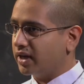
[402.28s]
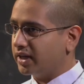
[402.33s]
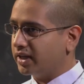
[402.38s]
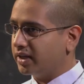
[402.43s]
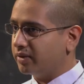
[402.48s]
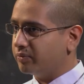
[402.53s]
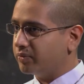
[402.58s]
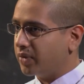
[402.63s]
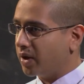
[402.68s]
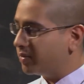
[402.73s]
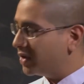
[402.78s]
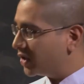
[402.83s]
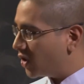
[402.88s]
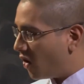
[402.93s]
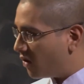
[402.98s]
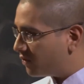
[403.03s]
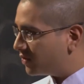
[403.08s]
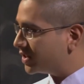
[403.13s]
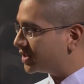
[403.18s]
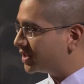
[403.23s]
any public
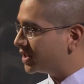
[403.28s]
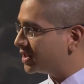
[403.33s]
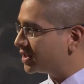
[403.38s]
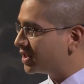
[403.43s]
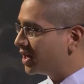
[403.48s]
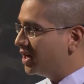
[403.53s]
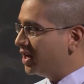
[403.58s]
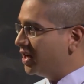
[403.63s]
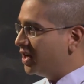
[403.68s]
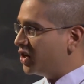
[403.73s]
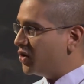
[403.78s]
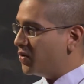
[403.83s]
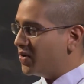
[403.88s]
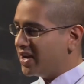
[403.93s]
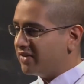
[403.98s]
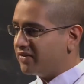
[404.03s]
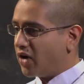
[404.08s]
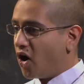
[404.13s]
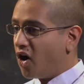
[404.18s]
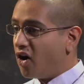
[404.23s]
offices, you were
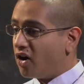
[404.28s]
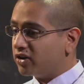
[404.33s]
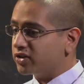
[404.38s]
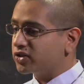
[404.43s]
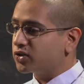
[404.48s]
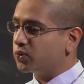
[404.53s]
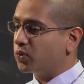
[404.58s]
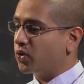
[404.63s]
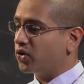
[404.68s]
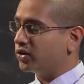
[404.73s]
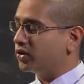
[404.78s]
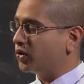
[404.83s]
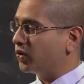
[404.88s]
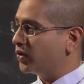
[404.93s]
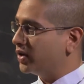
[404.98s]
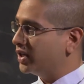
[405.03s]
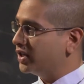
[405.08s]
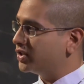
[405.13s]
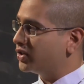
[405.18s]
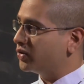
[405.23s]
never asked what your
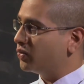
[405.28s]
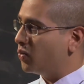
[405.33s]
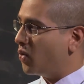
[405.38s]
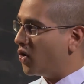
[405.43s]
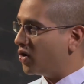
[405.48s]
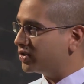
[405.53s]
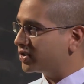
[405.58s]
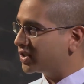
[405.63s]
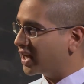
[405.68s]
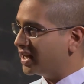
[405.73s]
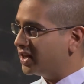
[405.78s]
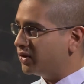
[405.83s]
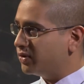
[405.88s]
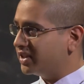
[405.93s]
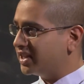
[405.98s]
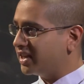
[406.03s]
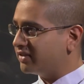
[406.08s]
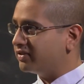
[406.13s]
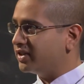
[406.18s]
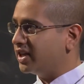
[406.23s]
religion was, and you were
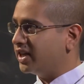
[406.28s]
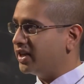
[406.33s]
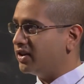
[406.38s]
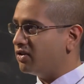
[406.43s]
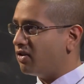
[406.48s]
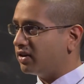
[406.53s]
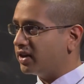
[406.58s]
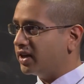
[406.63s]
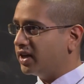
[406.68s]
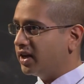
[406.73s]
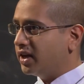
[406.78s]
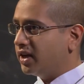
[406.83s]
definitely not